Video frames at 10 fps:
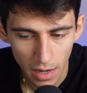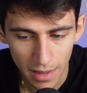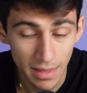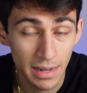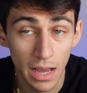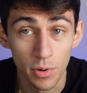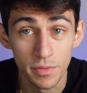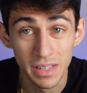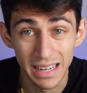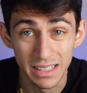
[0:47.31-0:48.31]
and then now we've
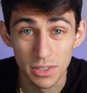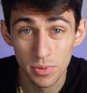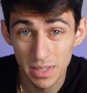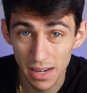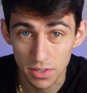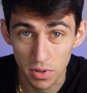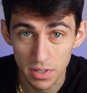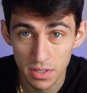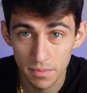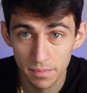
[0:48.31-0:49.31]
connected to a data source.